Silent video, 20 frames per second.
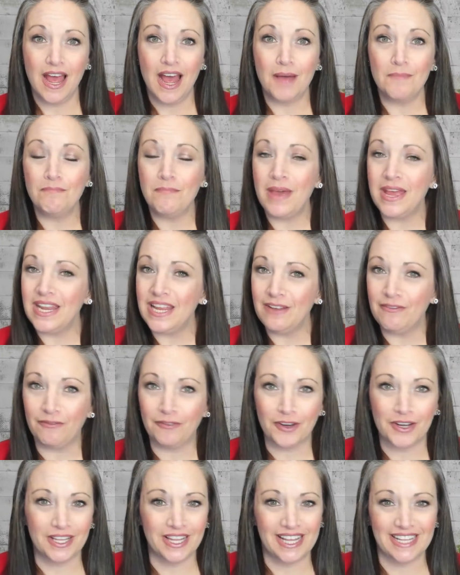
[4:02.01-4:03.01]
Many
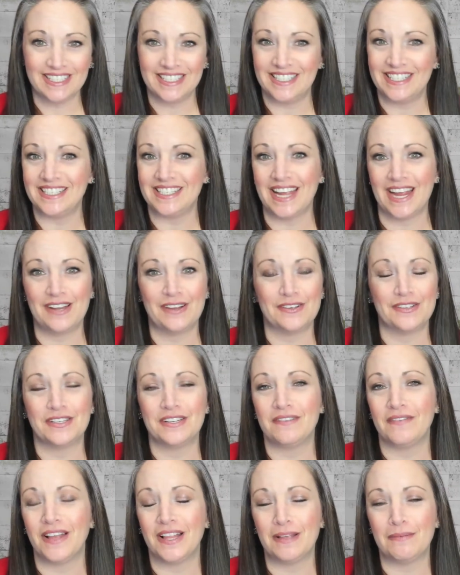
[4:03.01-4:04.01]
freelance designers and
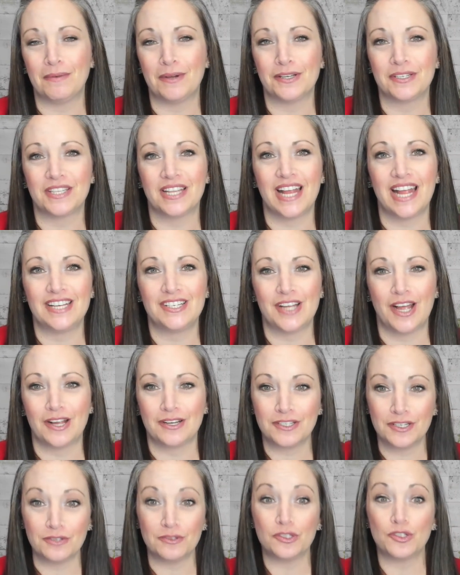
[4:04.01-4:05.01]
developers that I talk
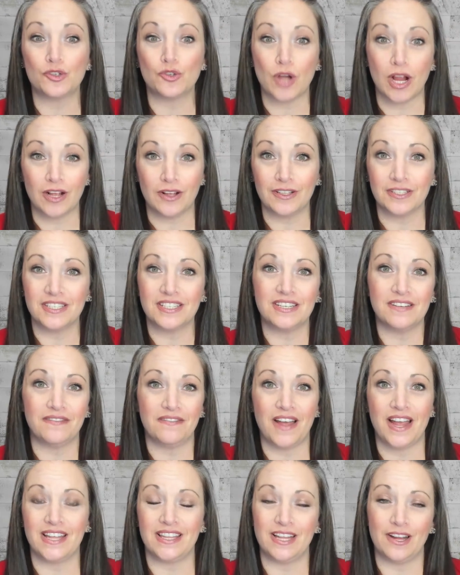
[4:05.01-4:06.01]
to struggle to
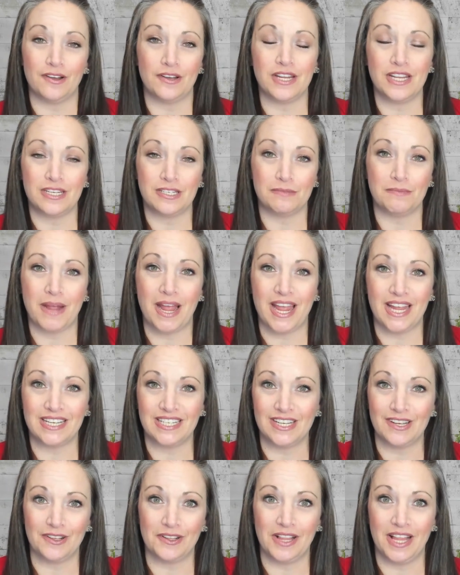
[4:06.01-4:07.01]
define their niche by
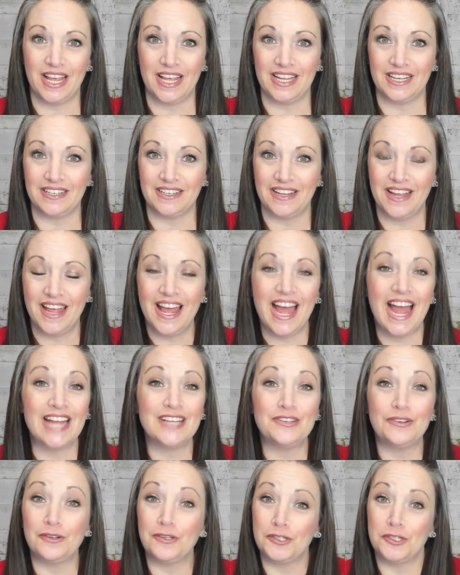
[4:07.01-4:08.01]
ideal client. I
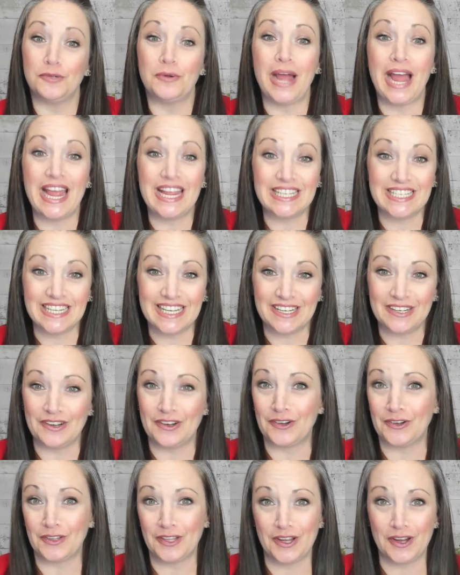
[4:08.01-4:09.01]
told you I did
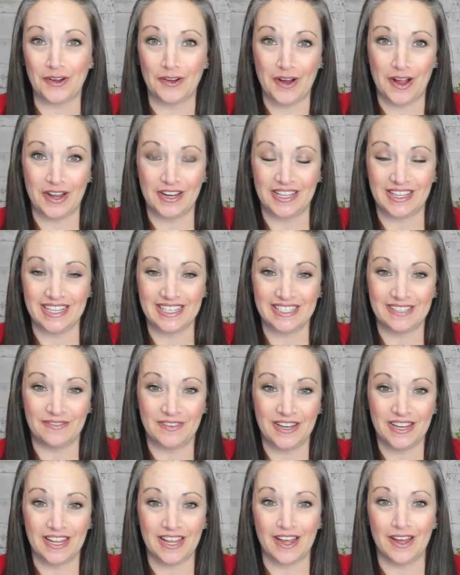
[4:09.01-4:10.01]
earlier on in this
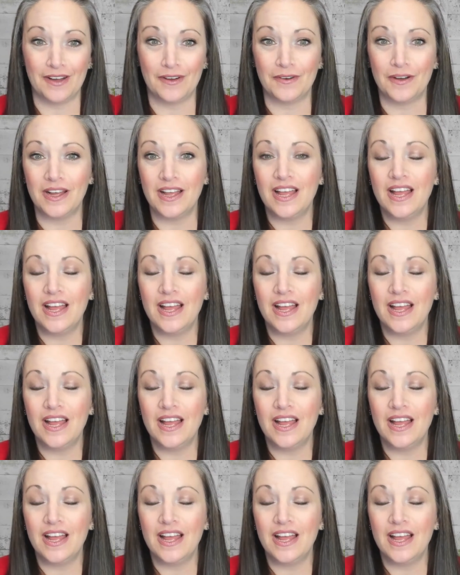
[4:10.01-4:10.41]
video.